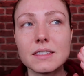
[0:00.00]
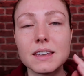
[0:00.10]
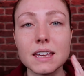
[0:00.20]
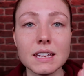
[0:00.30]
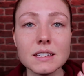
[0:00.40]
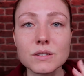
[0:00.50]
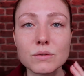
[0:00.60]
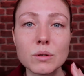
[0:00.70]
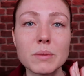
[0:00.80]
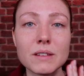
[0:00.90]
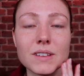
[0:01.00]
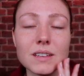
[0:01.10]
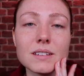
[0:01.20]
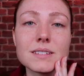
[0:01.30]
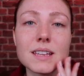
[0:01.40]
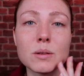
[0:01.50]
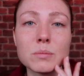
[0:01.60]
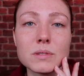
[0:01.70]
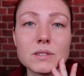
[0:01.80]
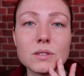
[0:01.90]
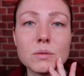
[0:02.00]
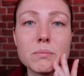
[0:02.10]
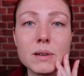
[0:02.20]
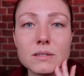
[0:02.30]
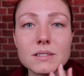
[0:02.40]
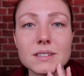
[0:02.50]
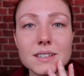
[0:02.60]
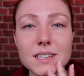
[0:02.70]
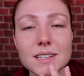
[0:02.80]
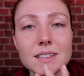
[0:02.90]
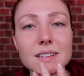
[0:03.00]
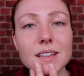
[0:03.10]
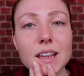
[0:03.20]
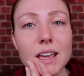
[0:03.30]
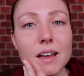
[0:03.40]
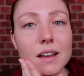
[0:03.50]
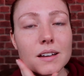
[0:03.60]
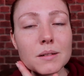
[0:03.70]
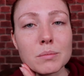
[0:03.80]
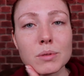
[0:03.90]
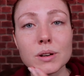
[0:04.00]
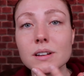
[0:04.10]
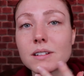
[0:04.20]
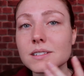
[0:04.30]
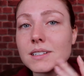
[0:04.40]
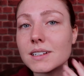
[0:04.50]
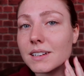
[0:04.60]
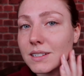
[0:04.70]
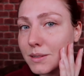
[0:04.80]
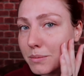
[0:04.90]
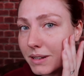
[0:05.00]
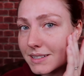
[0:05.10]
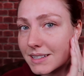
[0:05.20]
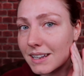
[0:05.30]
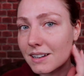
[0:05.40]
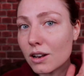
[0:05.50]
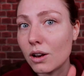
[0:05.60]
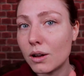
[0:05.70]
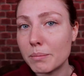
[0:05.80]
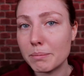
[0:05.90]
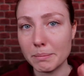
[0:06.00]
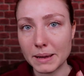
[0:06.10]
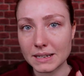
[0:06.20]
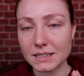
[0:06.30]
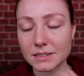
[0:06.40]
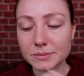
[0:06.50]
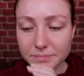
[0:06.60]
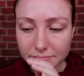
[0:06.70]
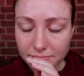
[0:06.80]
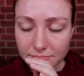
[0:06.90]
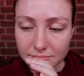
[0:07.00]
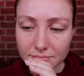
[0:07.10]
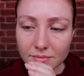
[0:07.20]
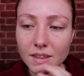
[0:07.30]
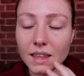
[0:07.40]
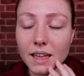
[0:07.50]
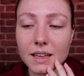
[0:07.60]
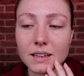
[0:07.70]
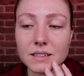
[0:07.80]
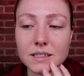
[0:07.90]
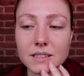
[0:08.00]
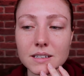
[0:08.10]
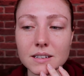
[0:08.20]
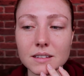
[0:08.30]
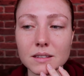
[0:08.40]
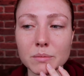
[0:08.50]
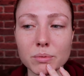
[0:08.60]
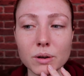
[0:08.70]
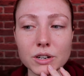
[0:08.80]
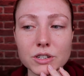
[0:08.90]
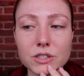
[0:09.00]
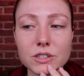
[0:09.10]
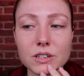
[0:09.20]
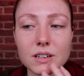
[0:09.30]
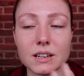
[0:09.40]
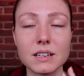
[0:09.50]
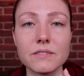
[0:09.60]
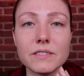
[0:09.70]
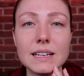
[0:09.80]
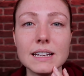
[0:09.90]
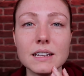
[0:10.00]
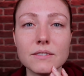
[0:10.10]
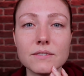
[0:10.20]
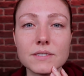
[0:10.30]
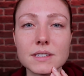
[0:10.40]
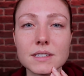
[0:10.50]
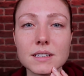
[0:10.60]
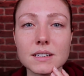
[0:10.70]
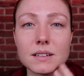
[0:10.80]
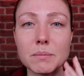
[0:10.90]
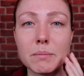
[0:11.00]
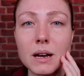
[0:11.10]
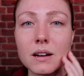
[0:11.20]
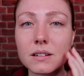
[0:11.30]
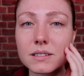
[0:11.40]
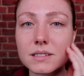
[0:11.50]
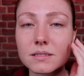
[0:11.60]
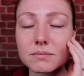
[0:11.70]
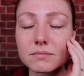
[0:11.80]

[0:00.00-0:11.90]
the heat from my fingers helps to melt the product into my skin a lot better, and the brush kind of leaves marks.